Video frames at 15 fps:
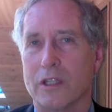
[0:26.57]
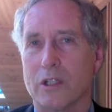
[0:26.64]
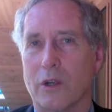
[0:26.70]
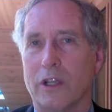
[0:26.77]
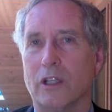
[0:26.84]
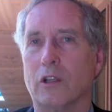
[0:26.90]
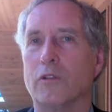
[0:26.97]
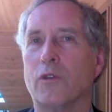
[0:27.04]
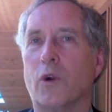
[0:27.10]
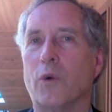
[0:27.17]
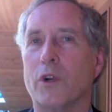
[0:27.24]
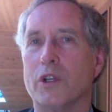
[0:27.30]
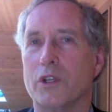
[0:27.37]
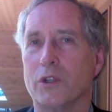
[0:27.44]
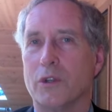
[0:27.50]
So I look
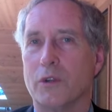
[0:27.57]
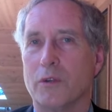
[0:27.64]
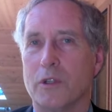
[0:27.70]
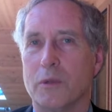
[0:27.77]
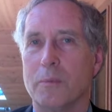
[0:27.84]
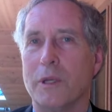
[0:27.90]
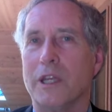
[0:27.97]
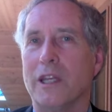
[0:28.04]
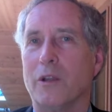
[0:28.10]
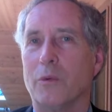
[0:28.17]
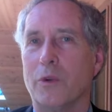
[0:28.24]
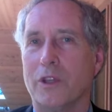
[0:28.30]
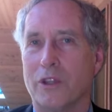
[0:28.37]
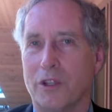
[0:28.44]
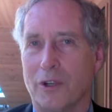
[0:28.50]
forward to, to meeting
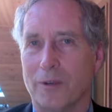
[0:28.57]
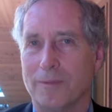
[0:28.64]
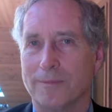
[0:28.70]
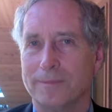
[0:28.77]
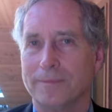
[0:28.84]
with you.